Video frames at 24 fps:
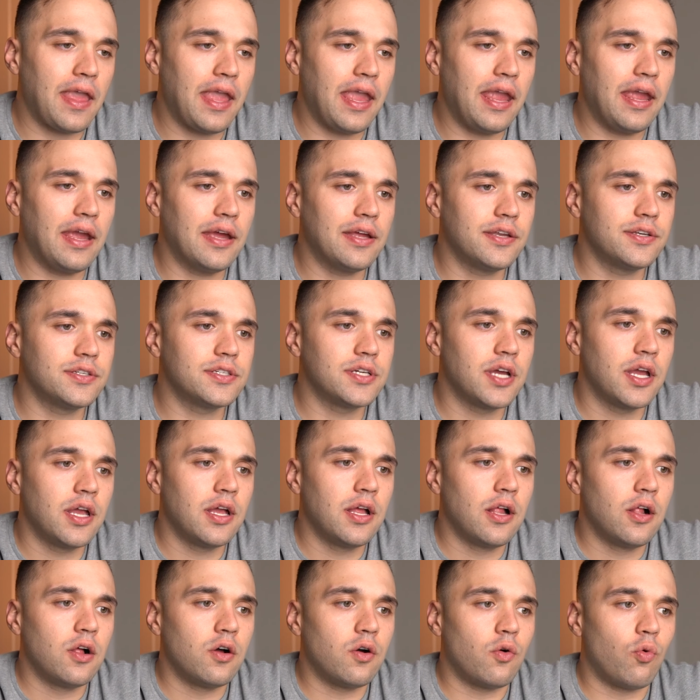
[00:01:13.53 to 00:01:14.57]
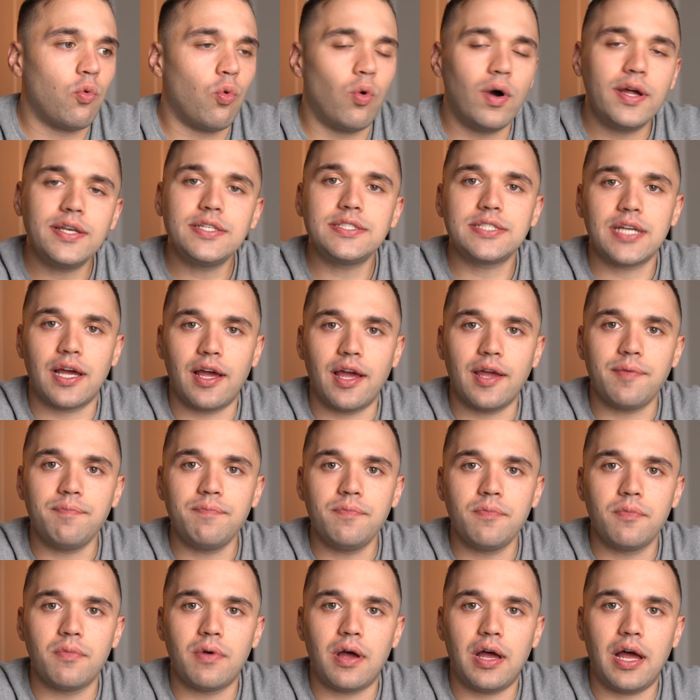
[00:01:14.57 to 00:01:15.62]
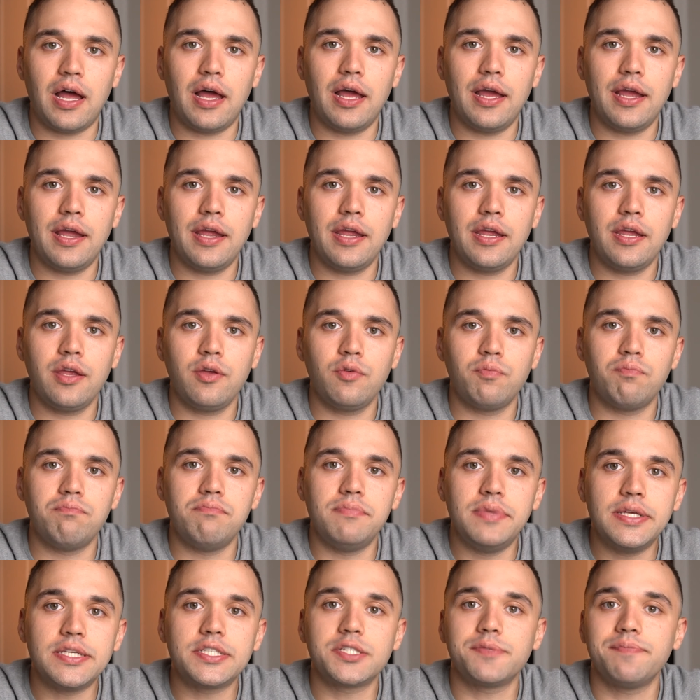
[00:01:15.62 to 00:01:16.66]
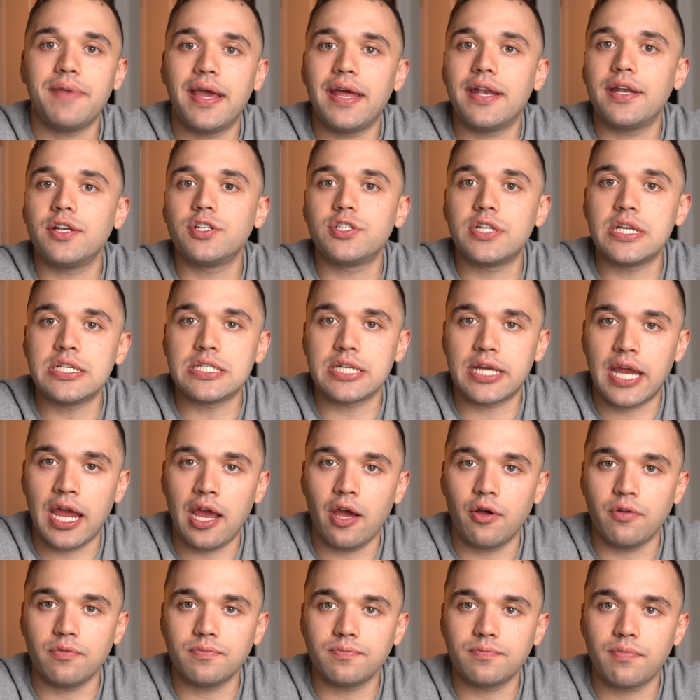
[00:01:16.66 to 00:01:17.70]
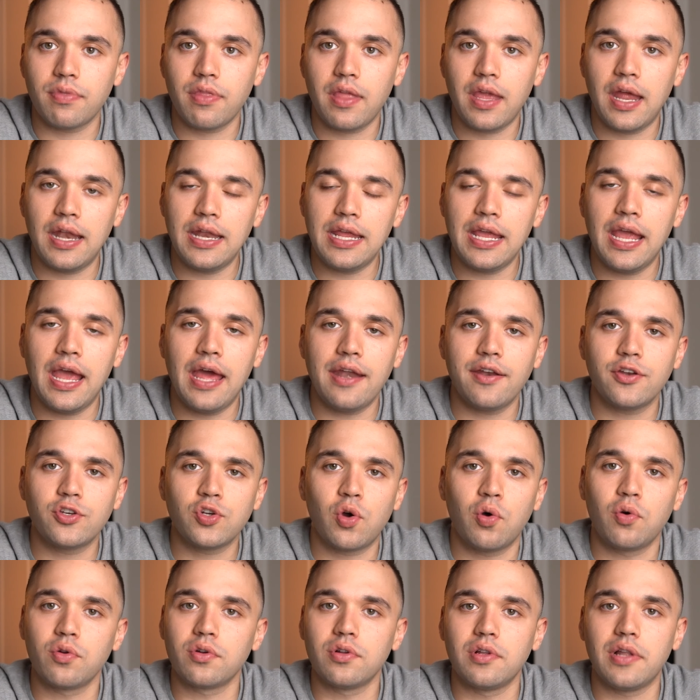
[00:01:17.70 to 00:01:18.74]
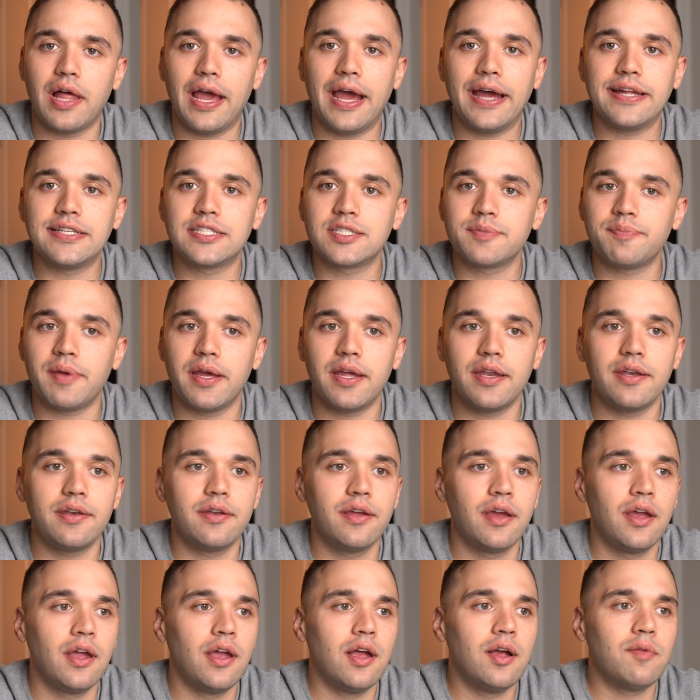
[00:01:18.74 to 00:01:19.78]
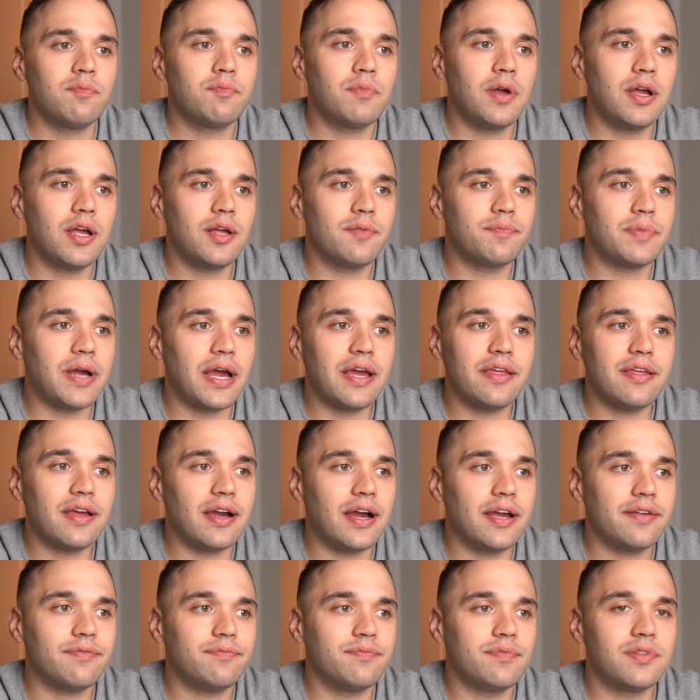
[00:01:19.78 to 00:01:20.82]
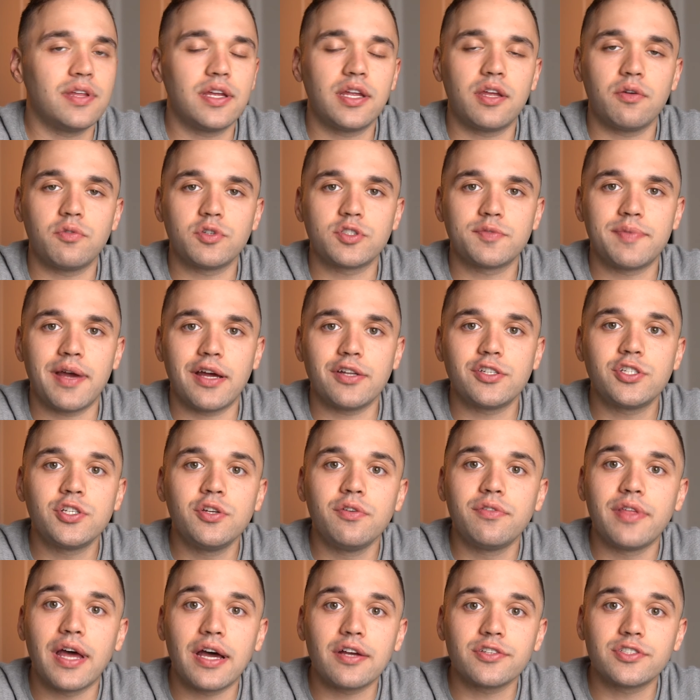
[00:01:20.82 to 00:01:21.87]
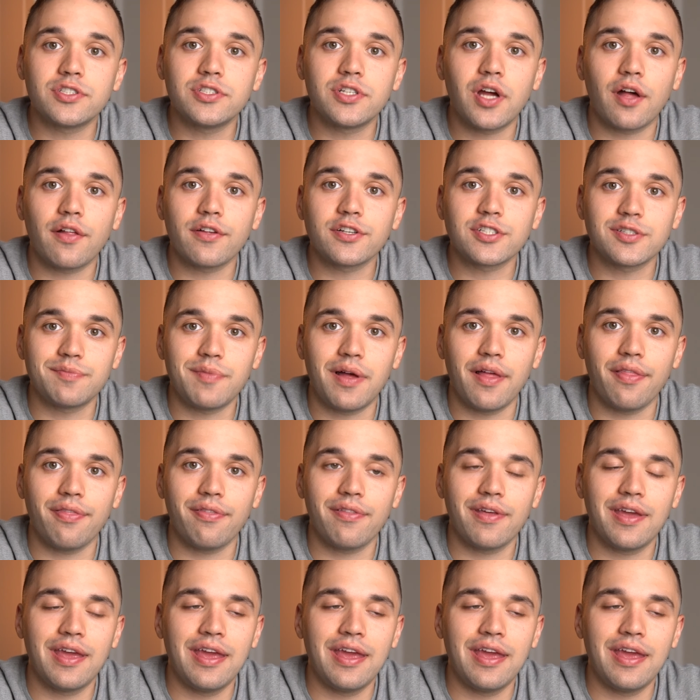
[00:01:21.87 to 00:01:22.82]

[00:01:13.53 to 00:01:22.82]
And one time I mismanaged his account and he had a total ad spend, I, I think it was about $2,000 a month.